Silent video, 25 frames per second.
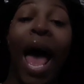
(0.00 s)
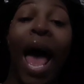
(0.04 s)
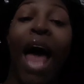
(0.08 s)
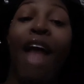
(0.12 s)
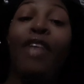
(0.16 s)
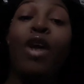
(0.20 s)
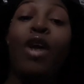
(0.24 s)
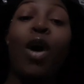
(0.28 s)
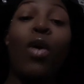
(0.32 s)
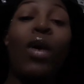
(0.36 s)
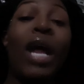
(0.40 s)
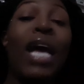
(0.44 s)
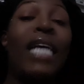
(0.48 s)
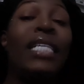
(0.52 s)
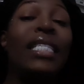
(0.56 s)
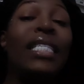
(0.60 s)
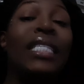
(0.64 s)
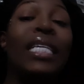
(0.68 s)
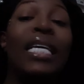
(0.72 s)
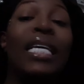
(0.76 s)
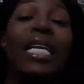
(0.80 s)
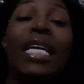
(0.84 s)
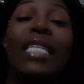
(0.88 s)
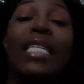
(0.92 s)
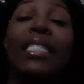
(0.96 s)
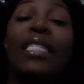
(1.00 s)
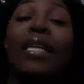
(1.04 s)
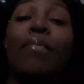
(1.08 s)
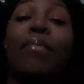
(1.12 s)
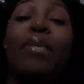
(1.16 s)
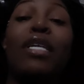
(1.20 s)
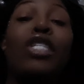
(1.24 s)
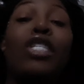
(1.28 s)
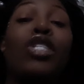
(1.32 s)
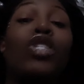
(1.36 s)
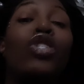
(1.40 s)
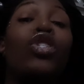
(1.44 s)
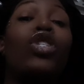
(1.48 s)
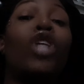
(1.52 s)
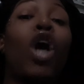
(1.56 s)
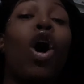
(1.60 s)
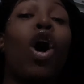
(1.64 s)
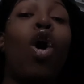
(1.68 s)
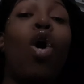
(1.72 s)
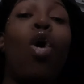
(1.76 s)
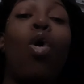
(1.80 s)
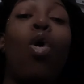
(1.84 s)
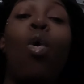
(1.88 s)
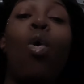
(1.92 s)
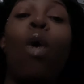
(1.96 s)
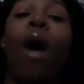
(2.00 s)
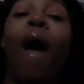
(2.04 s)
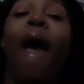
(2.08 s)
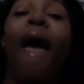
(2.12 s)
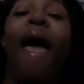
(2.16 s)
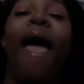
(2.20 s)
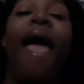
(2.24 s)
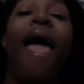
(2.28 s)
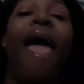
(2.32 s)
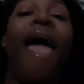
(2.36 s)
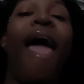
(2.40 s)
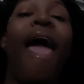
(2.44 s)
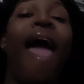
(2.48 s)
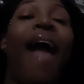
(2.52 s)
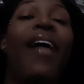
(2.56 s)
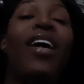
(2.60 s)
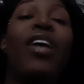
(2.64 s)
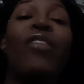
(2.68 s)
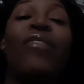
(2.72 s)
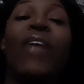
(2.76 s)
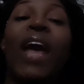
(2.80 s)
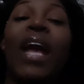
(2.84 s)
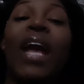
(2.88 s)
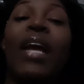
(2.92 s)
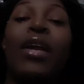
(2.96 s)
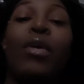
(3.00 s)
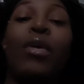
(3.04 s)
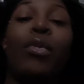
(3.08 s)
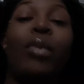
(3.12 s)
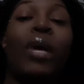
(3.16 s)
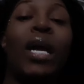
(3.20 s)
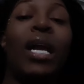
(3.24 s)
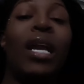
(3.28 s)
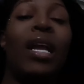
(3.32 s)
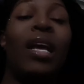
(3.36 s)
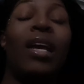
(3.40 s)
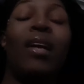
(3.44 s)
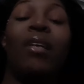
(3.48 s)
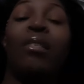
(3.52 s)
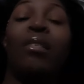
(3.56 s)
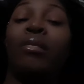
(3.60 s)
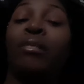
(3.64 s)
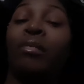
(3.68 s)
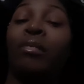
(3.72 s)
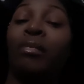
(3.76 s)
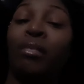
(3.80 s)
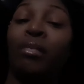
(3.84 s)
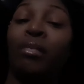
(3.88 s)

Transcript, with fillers: I know they see this and be so aggravated with it.